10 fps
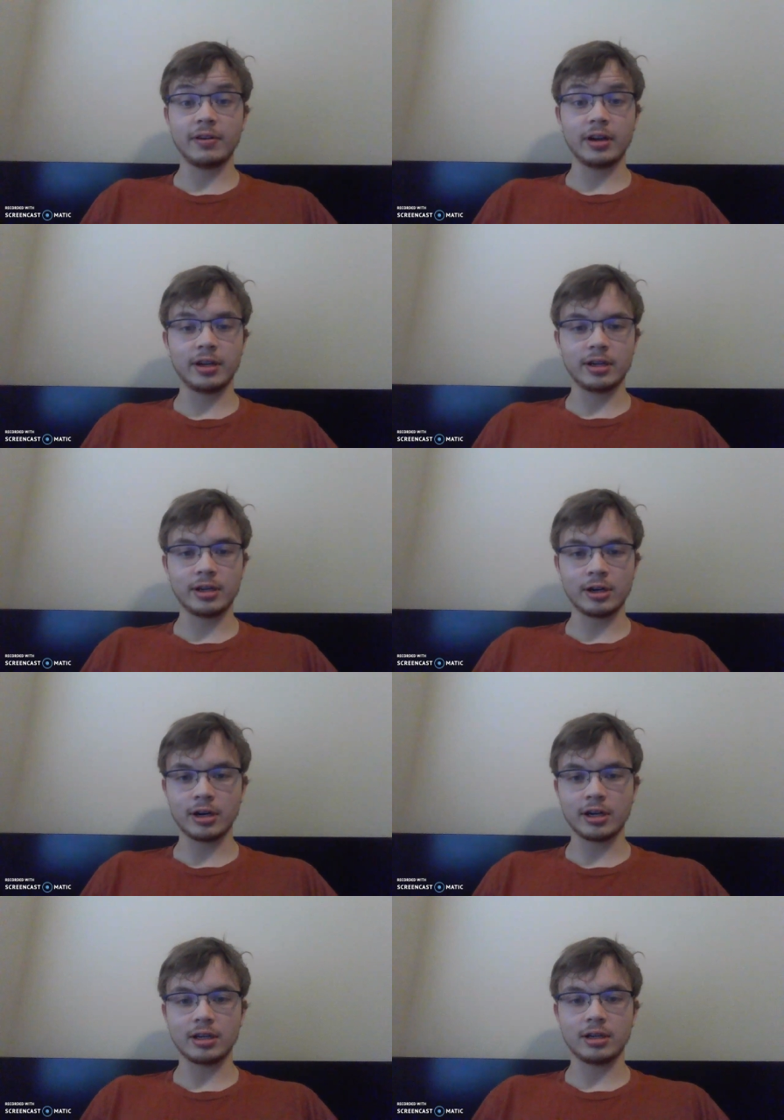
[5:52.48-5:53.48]
finding
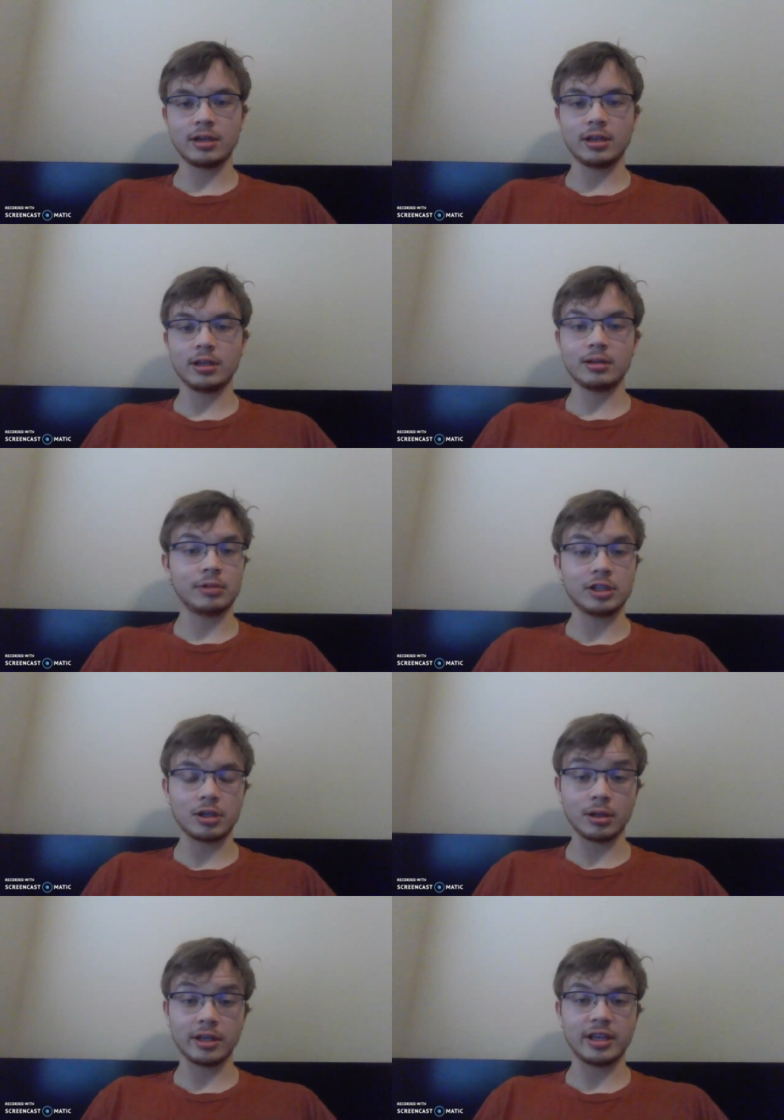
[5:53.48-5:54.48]
their identity
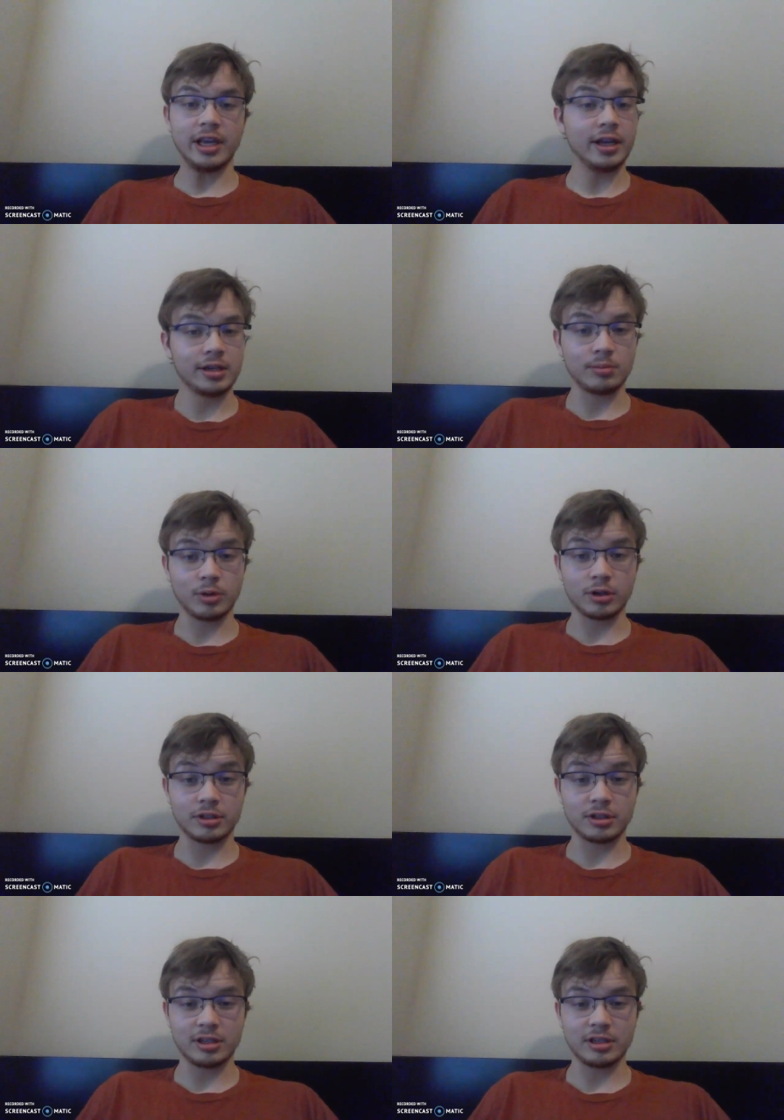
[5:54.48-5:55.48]
digitally and in
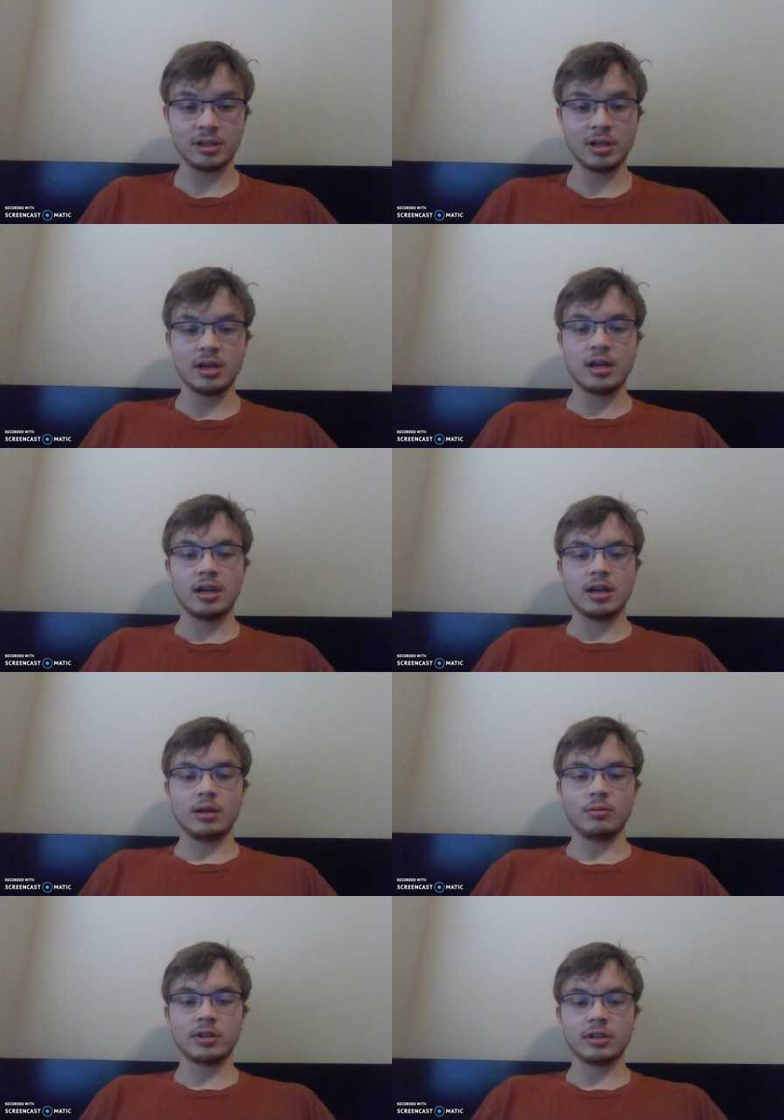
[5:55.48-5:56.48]
person.
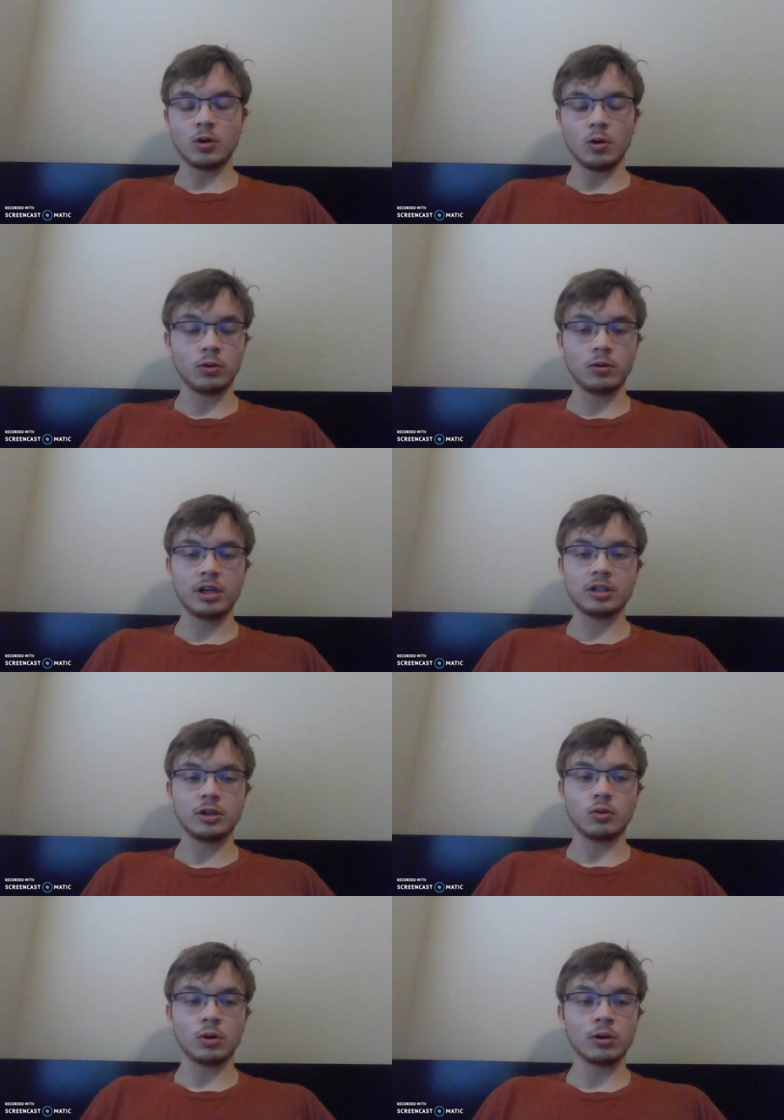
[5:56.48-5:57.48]
And with this whole new
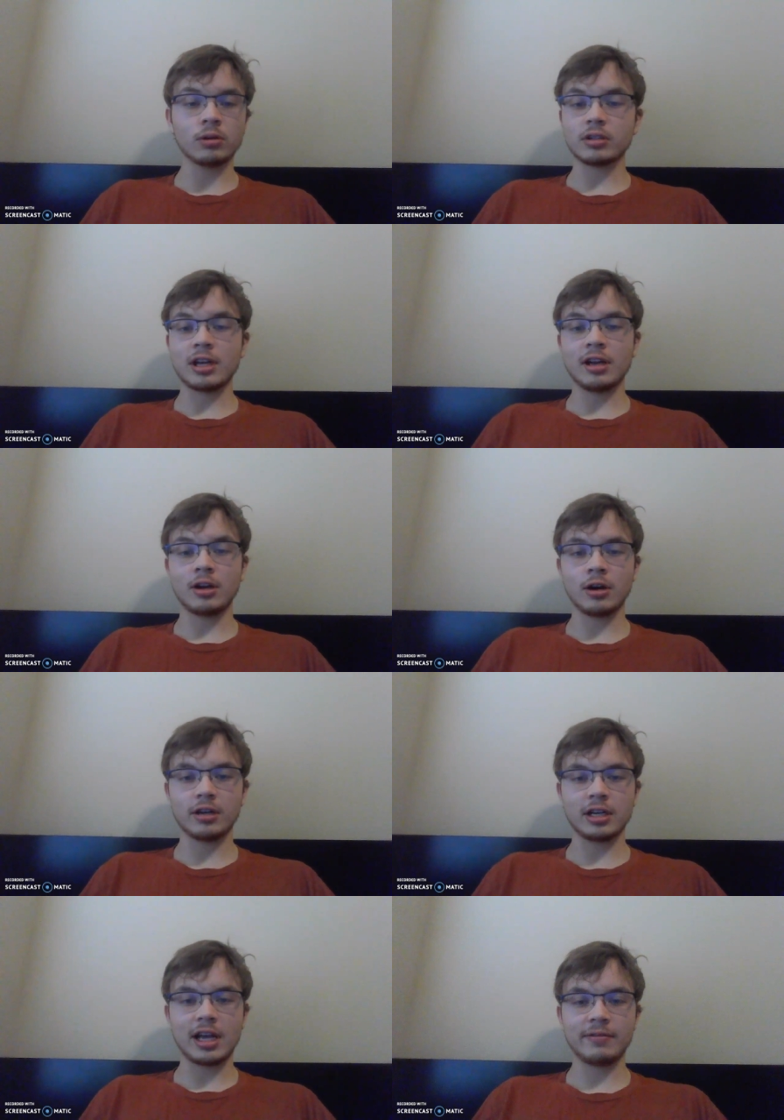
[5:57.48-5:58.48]
digital world, it's kind of
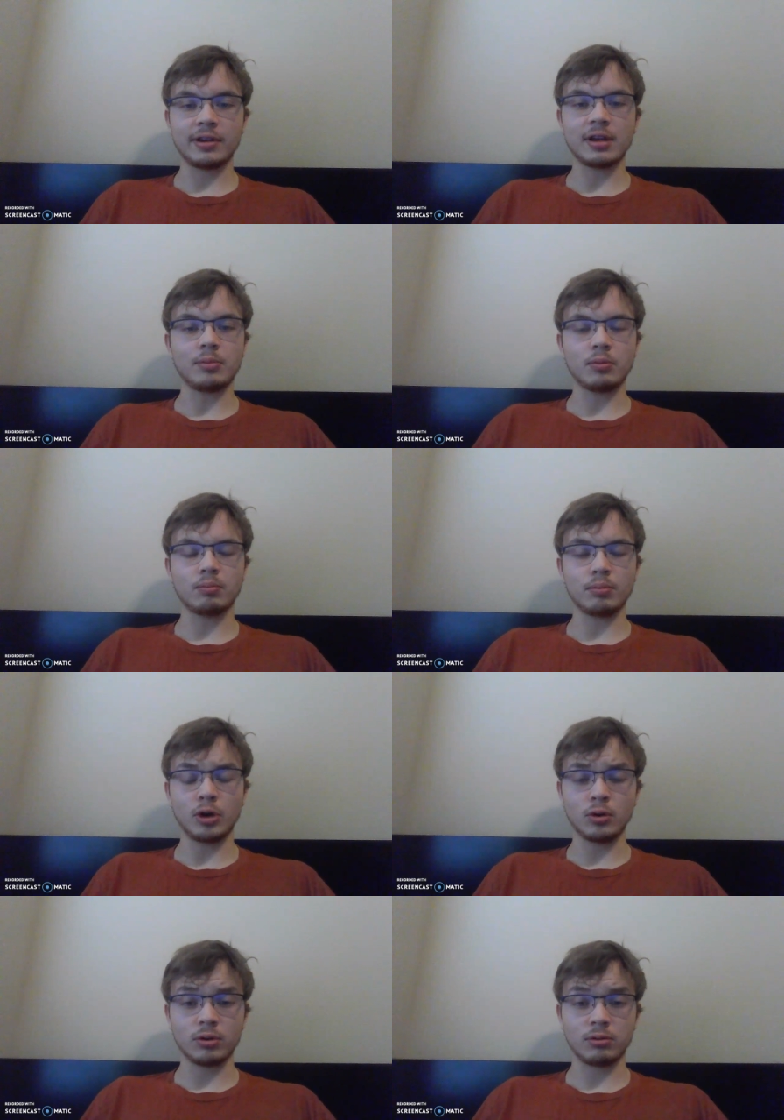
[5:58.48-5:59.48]
hard to navigate
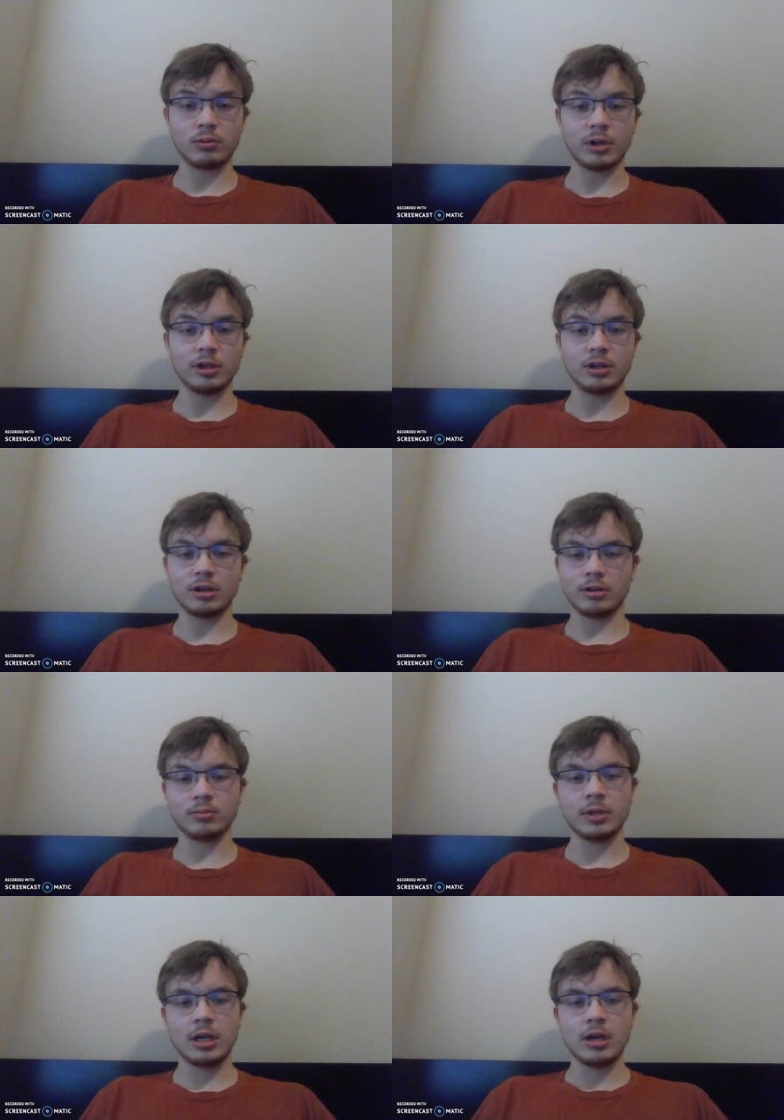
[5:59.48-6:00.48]
both when,
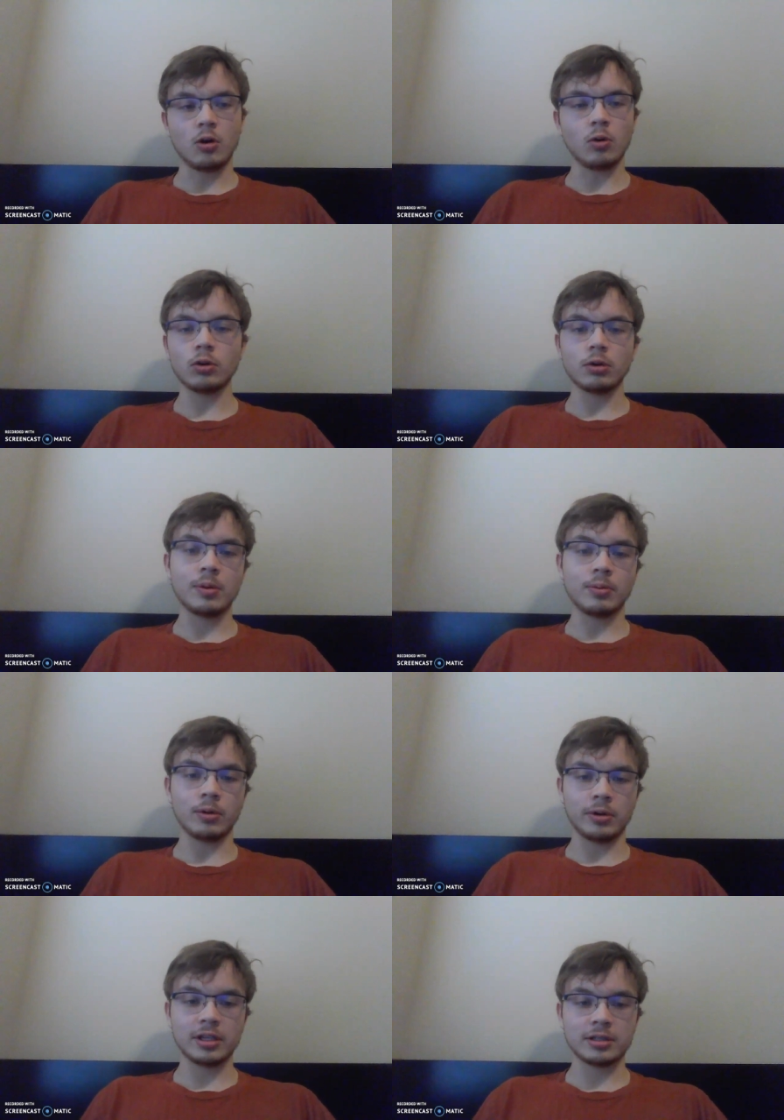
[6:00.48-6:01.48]
older
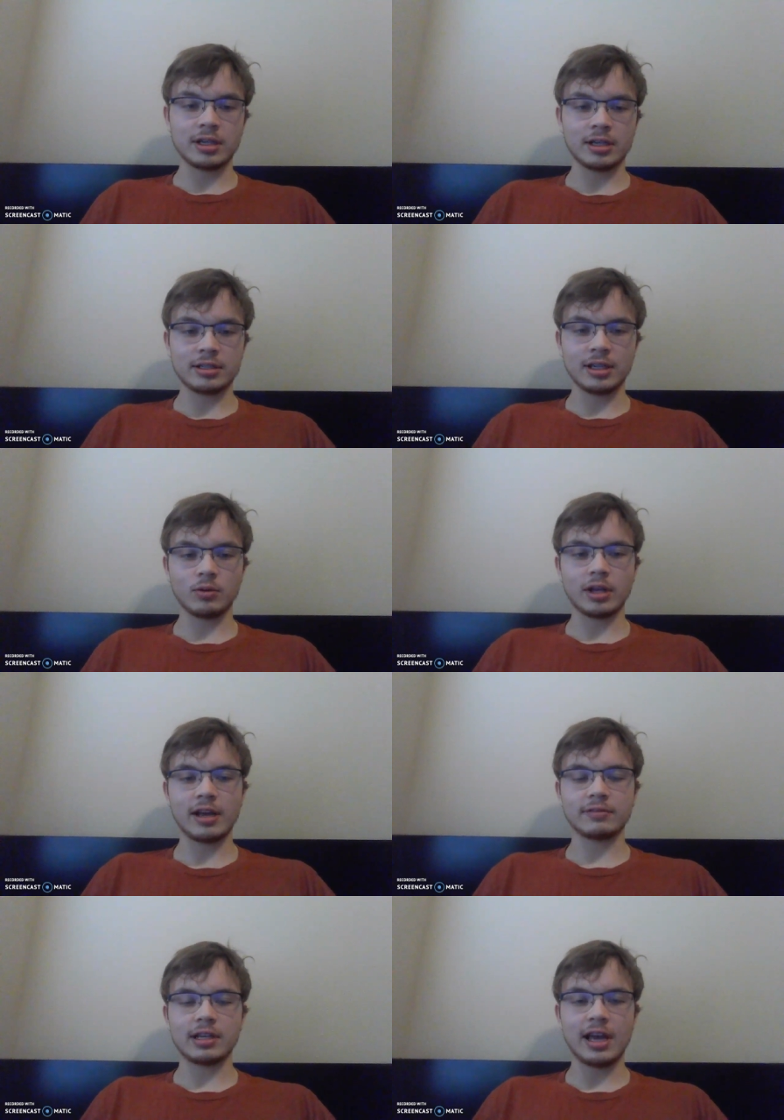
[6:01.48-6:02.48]
people these days didn't
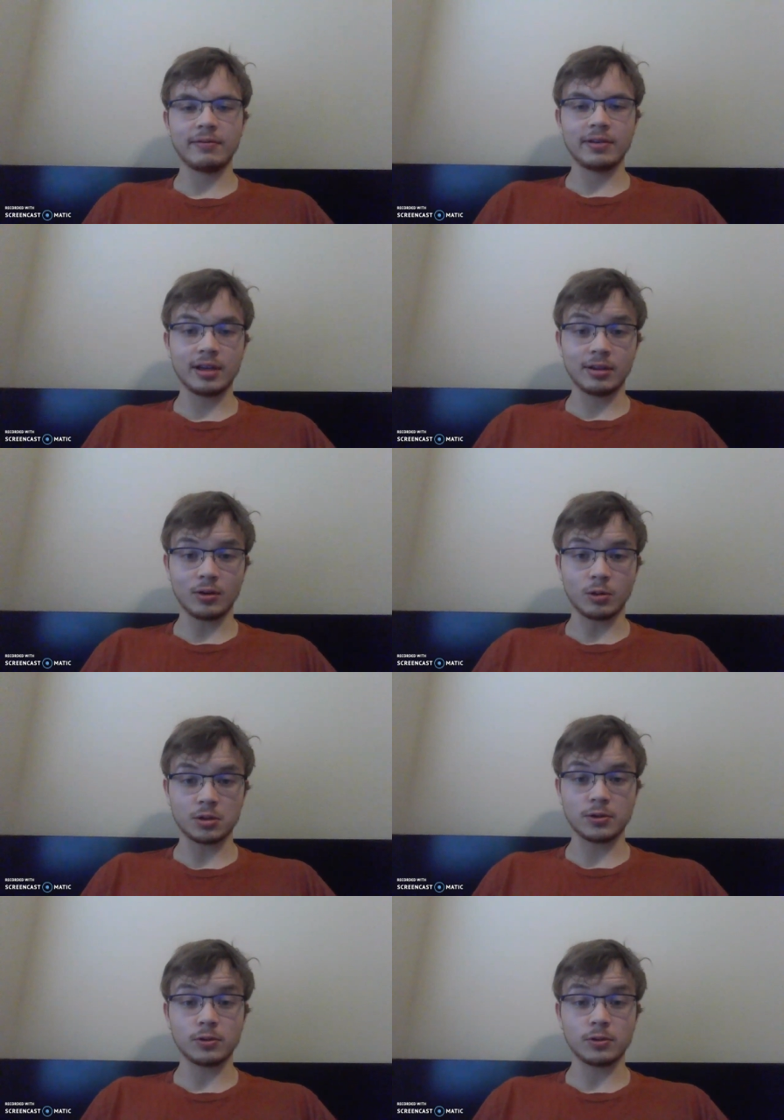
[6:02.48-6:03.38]
really have to navigate the whole